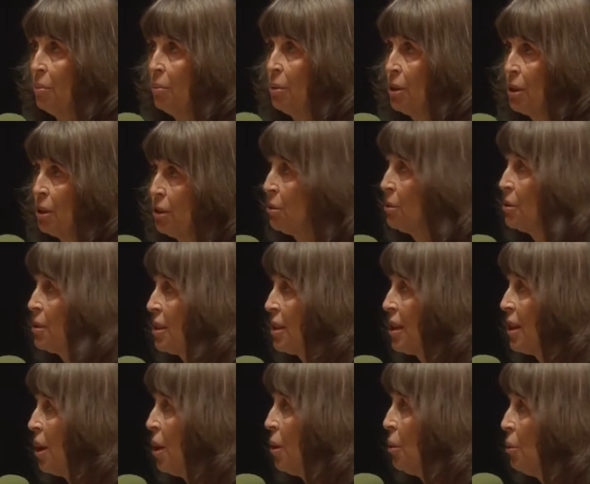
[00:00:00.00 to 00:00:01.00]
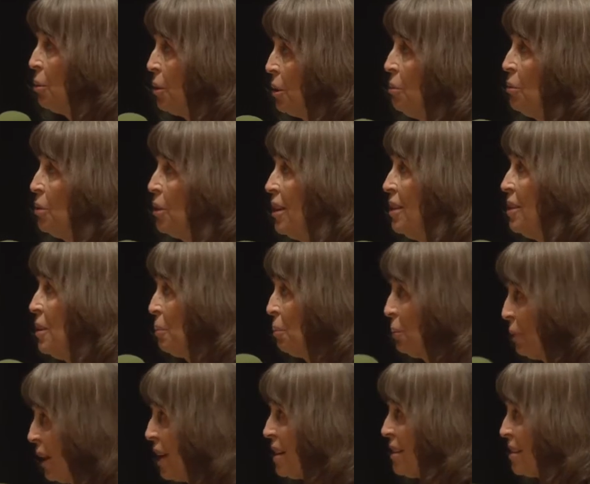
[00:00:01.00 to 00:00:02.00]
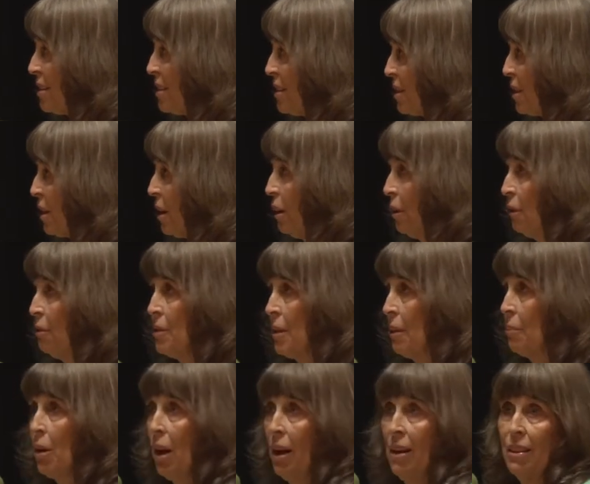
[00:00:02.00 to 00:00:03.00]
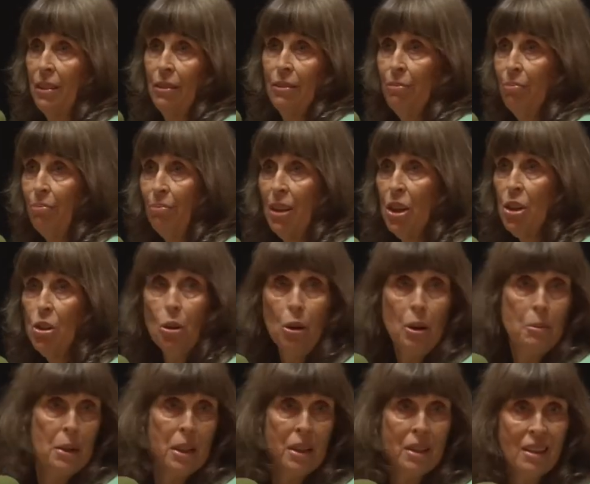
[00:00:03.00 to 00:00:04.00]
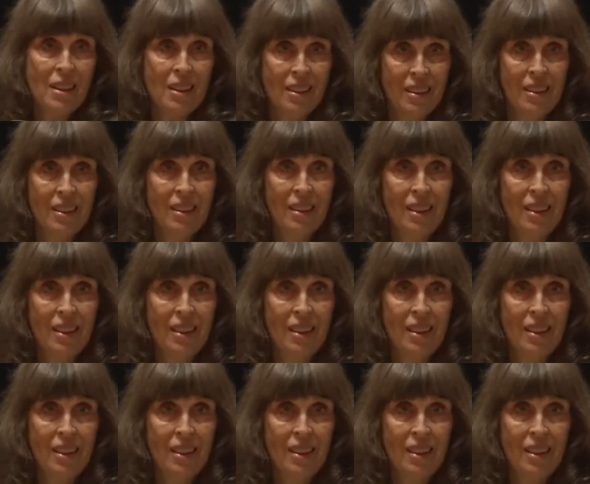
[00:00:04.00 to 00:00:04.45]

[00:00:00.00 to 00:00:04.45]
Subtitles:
produce when we're in the presence of some kind of enjoyment.